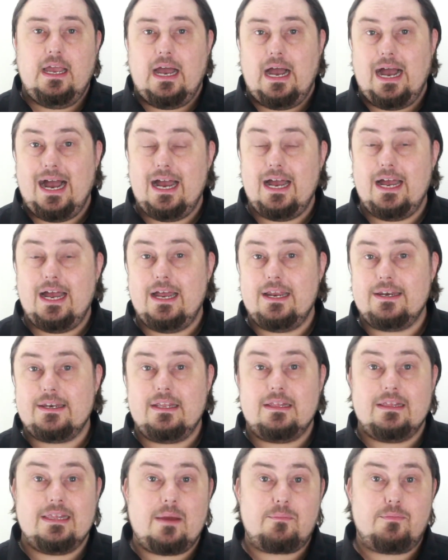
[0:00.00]
and
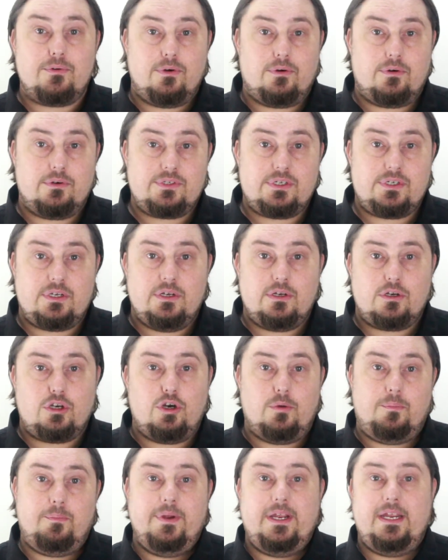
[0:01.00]
Labradors
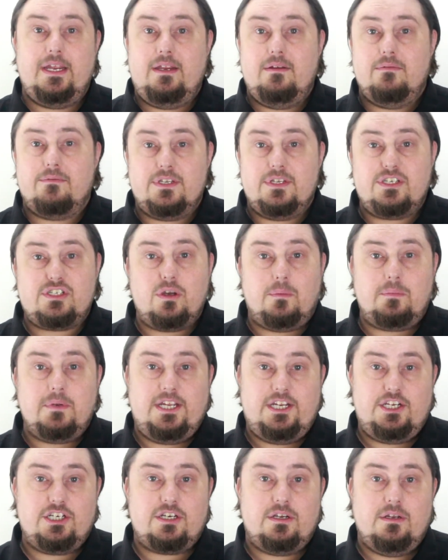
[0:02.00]
could be the
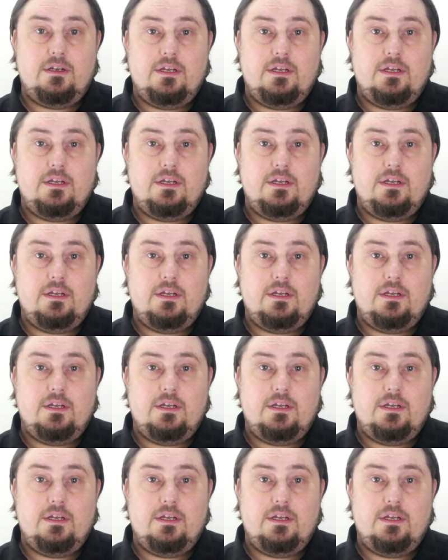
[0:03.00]
sub-niche.